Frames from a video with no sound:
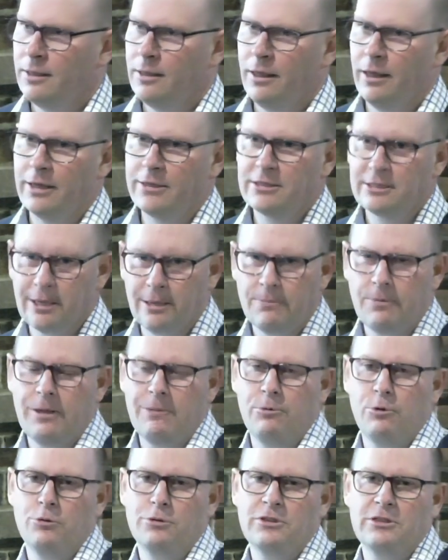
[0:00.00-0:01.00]
And some
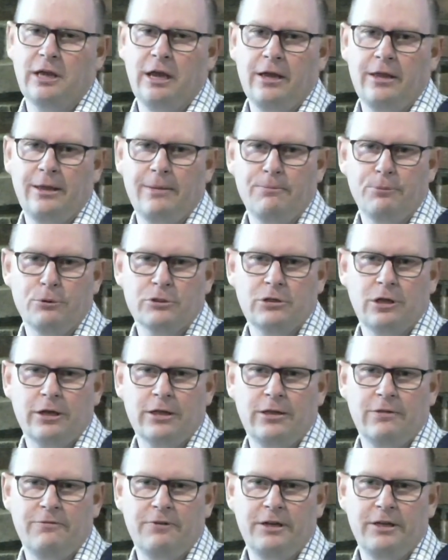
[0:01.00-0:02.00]
people will say that books like
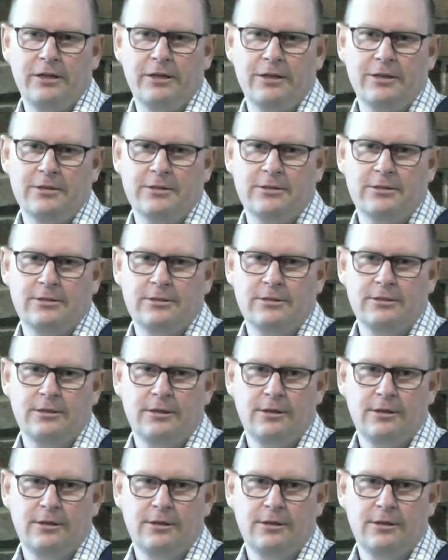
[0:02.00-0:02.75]
Leviticus,